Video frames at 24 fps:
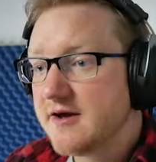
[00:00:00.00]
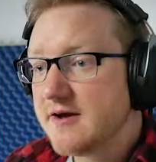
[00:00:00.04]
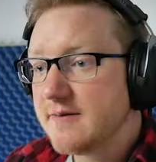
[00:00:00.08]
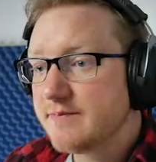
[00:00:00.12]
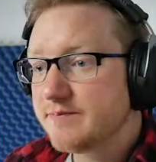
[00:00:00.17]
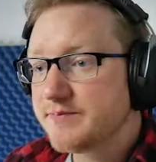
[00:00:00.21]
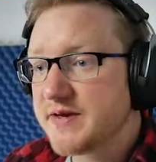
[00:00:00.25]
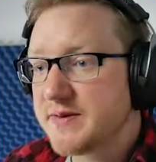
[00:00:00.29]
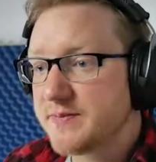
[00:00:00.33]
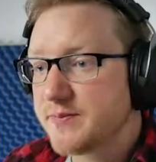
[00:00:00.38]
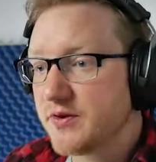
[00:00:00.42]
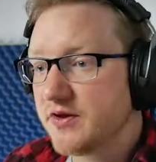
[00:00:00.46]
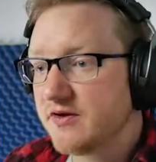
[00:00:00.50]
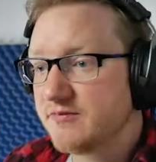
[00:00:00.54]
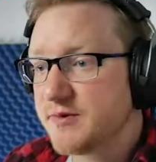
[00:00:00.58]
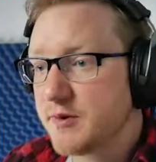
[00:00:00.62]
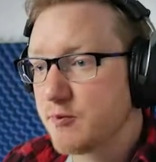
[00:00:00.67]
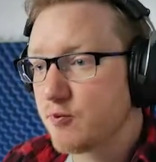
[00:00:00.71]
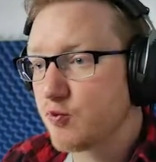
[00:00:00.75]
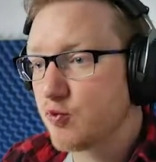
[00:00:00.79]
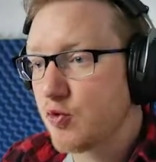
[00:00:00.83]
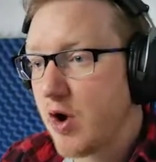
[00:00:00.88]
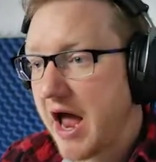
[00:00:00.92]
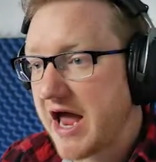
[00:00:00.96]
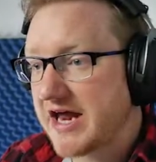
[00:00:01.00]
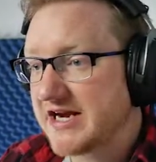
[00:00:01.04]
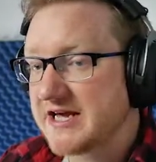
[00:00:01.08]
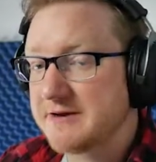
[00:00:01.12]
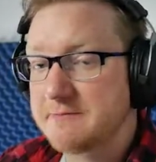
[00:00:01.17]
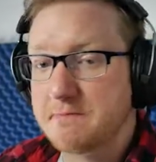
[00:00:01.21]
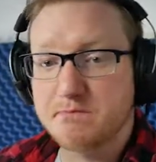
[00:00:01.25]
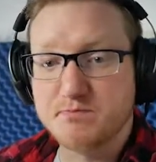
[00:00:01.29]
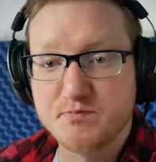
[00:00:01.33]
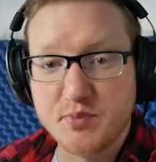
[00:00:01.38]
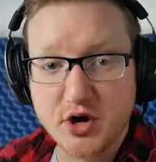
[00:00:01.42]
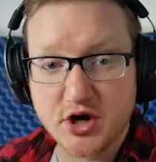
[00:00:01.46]
People have been
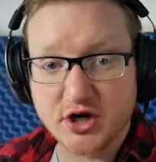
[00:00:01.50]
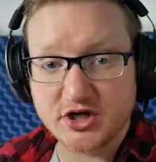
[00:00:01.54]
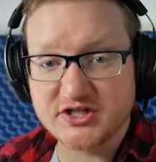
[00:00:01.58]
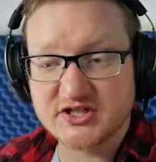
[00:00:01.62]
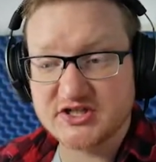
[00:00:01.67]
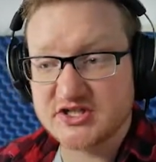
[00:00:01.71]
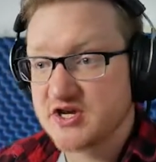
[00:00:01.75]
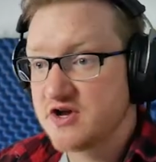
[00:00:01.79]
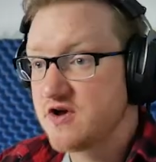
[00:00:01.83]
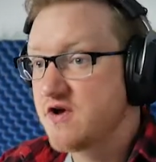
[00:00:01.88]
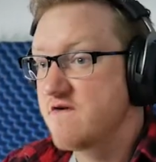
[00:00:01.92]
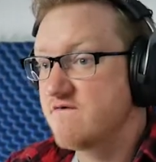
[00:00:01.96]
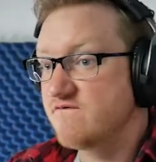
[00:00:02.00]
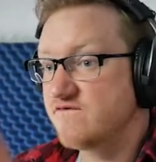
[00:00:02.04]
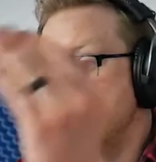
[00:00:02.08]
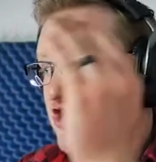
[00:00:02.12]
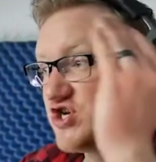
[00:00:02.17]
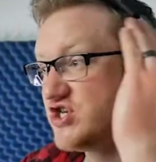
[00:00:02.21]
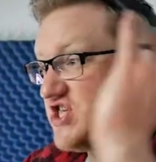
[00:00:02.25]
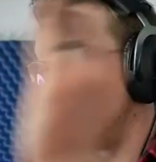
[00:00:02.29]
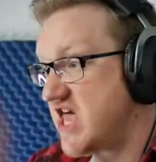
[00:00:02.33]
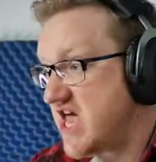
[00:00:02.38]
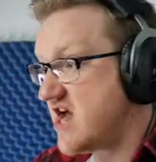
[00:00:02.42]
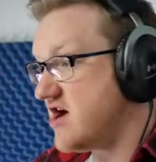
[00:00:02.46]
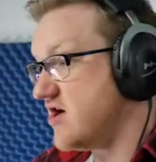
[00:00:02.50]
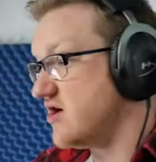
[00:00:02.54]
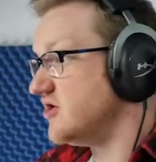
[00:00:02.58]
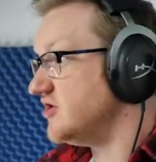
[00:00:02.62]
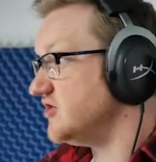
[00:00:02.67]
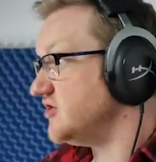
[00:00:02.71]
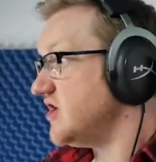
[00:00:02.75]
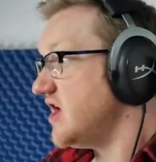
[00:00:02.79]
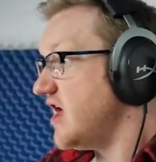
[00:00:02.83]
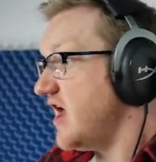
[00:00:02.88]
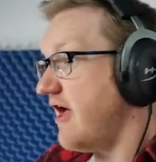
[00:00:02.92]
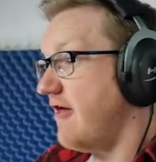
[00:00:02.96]
writing books for
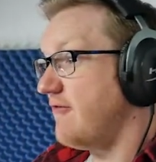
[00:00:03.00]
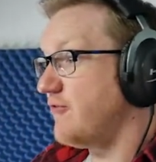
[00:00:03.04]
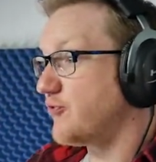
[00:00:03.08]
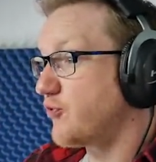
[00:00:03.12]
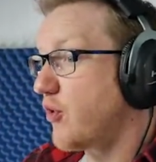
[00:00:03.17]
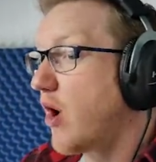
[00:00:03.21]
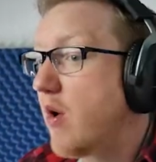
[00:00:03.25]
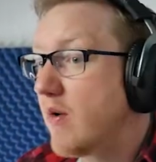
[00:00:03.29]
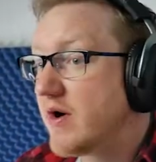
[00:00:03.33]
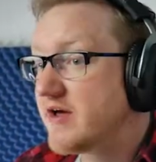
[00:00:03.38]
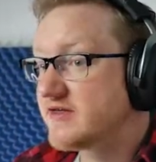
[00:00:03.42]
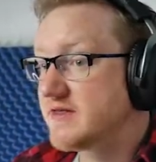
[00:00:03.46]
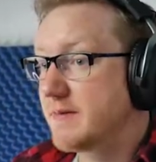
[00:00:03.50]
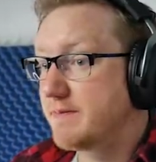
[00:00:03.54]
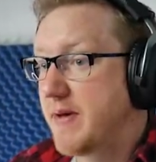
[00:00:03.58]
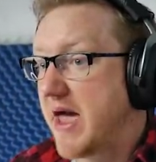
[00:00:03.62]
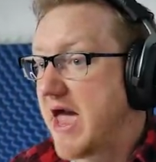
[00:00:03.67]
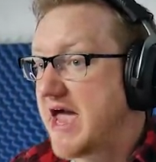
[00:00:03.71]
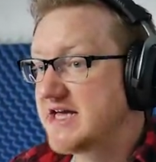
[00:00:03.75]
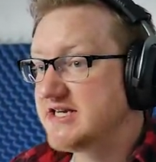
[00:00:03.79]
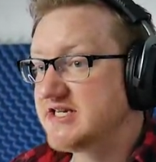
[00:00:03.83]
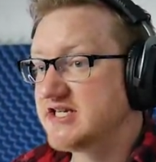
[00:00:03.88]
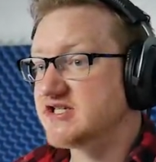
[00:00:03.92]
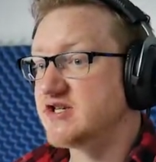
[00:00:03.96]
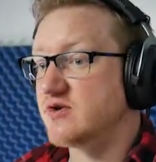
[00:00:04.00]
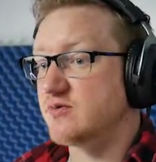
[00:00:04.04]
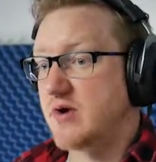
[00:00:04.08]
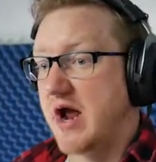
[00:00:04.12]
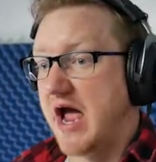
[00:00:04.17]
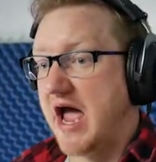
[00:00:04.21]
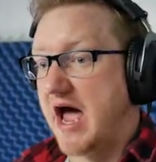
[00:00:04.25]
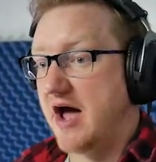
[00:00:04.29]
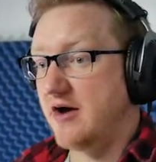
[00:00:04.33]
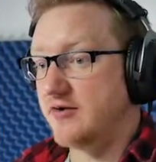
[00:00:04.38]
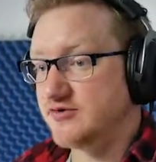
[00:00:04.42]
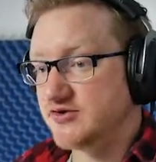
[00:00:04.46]
years and throwing the pages
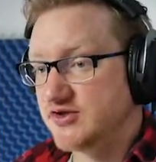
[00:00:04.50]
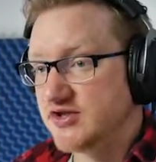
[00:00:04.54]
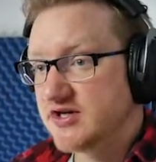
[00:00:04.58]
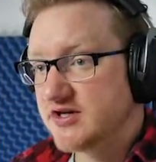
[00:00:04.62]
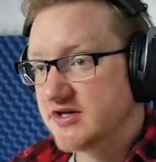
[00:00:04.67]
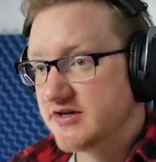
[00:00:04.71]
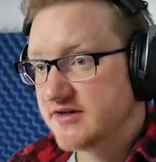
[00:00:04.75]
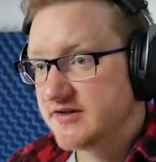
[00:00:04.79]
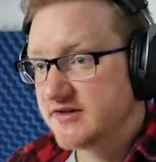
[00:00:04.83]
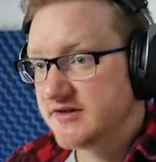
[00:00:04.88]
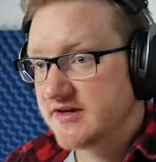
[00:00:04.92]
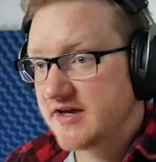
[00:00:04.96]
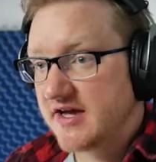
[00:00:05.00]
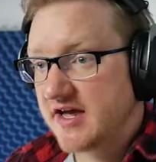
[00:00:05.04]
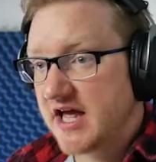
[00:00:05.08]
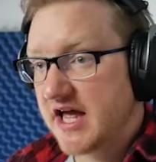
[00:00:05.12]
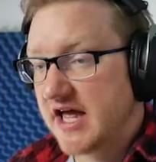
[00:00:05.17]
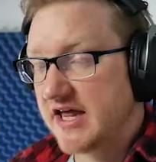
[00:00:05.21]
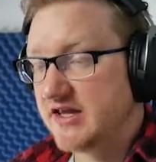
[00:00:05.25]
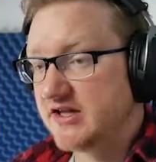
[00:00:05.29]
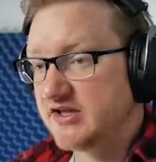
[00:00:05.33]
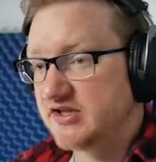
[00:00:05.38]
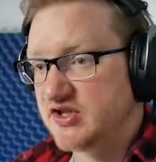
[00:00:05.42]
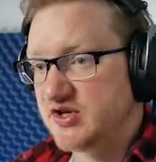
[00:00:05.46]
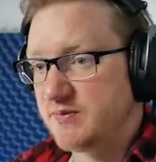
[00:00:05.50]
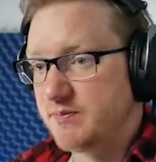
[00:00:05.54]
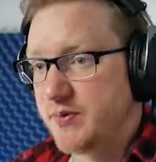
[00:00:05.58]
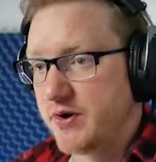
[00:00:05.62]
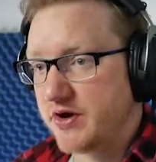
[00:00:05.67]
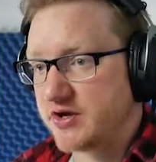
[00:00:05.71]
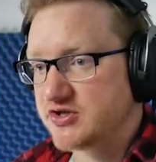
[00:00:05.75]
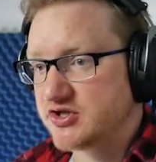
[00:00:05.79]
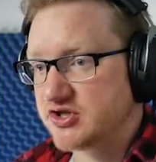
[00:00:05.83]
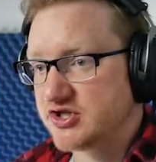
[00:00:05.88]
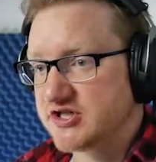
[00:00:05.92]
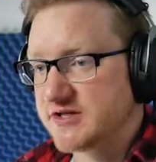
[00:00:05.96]
around. And the
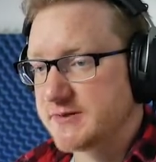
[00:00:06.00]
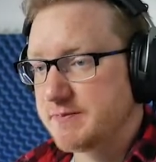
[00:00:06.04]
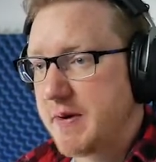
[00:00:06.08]
books are just